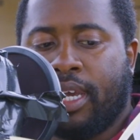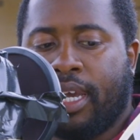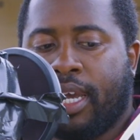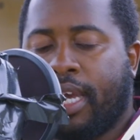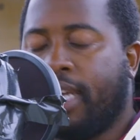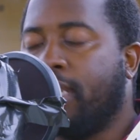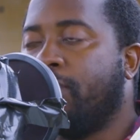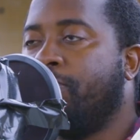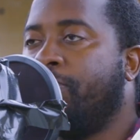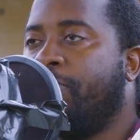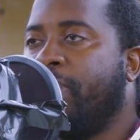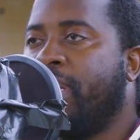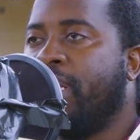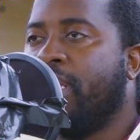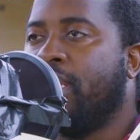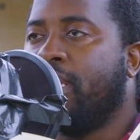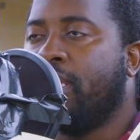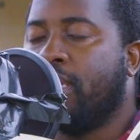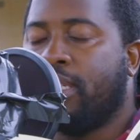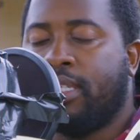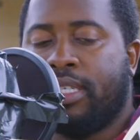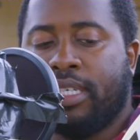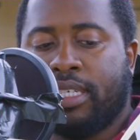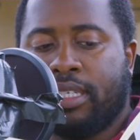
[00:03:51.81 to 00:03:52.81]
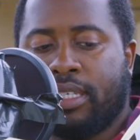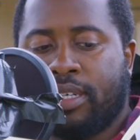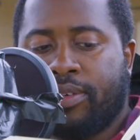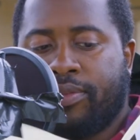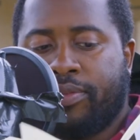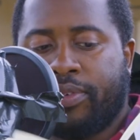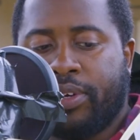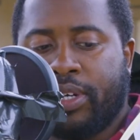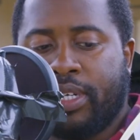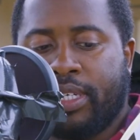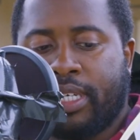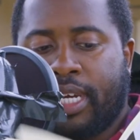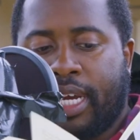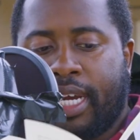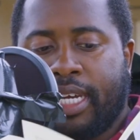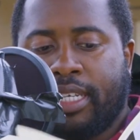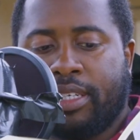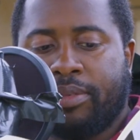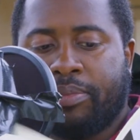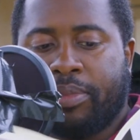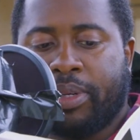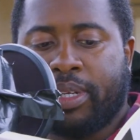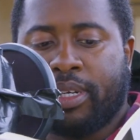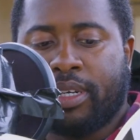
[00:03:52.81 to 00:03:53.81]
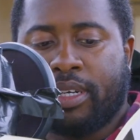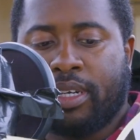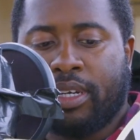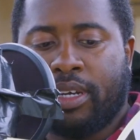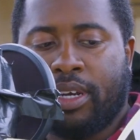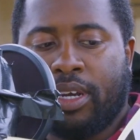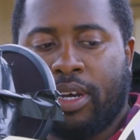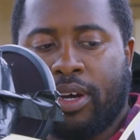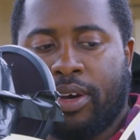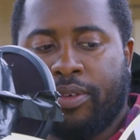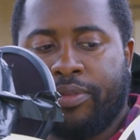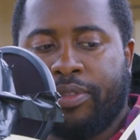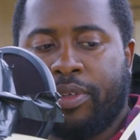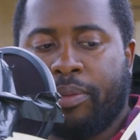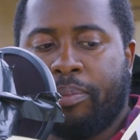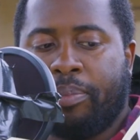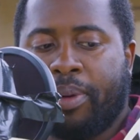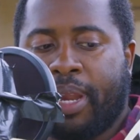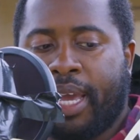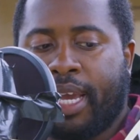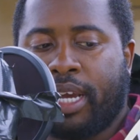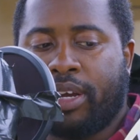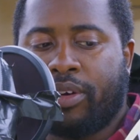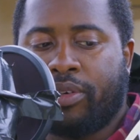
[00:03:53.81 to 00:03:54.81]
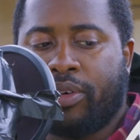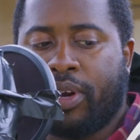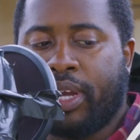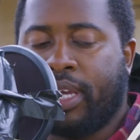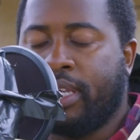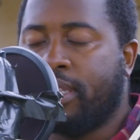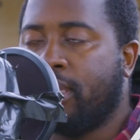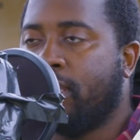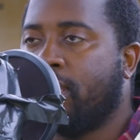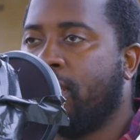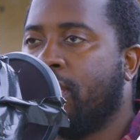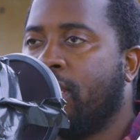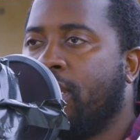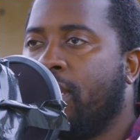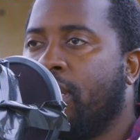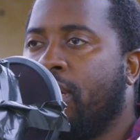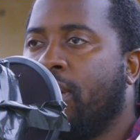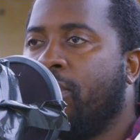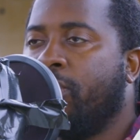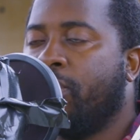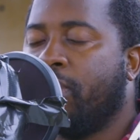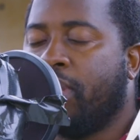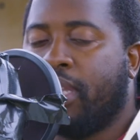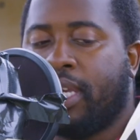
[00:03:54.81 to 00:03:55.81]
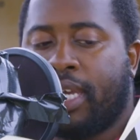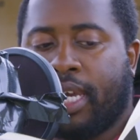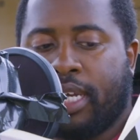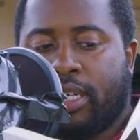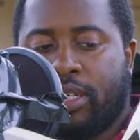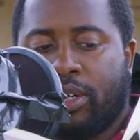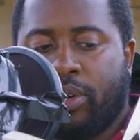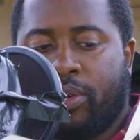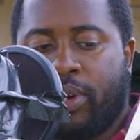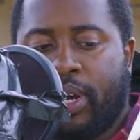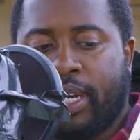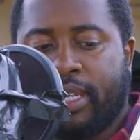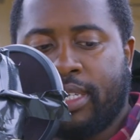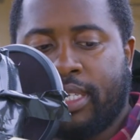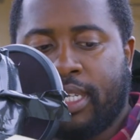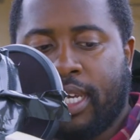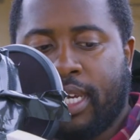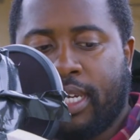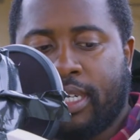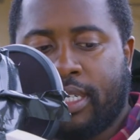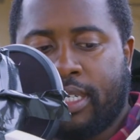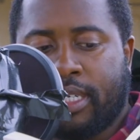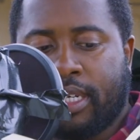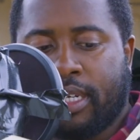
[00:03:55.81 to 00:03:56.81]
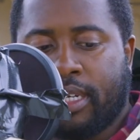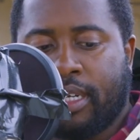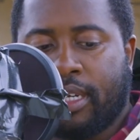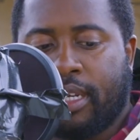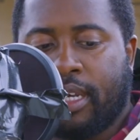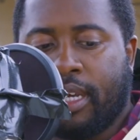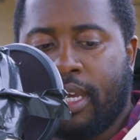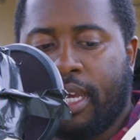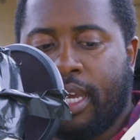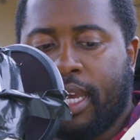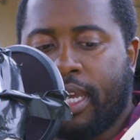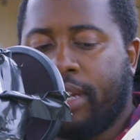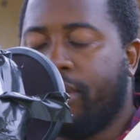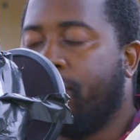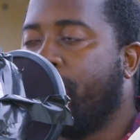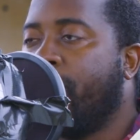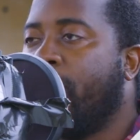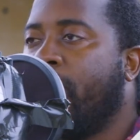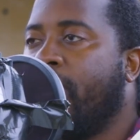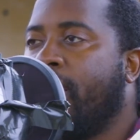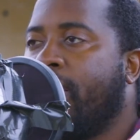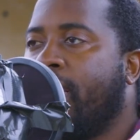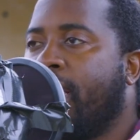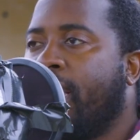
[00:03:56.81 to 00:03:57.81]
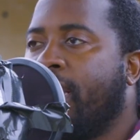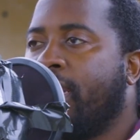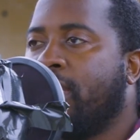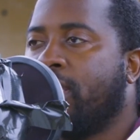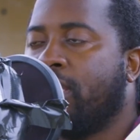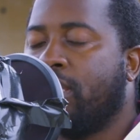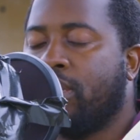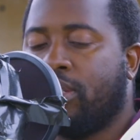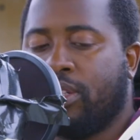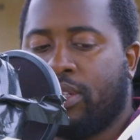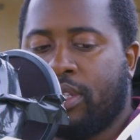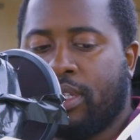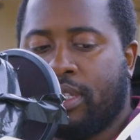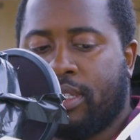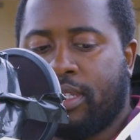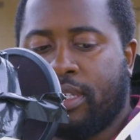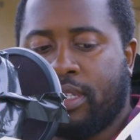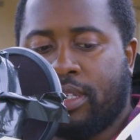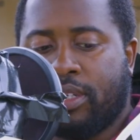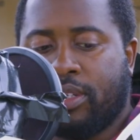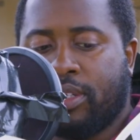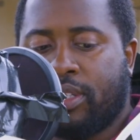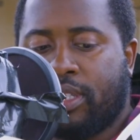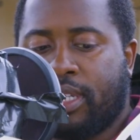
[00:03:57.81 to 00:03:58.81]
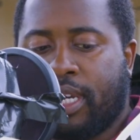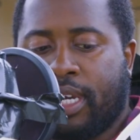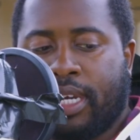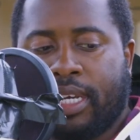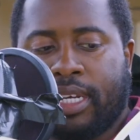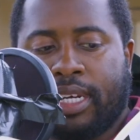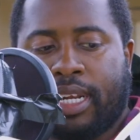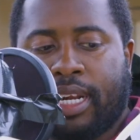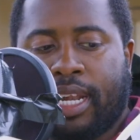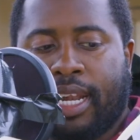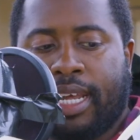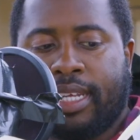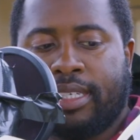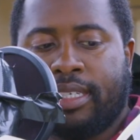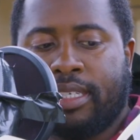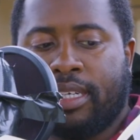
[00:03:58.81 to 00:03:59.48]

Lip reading: has been the disenfranchisement of the black race with ghettoization and relegation to second-class